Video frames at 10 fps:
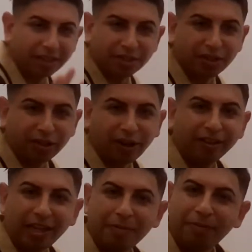and this is a
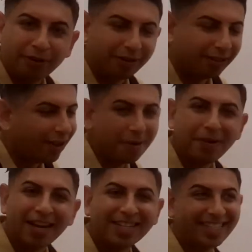long name for a lot of
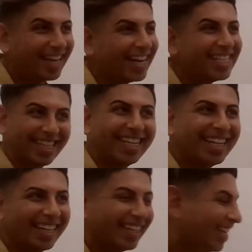patients that I see.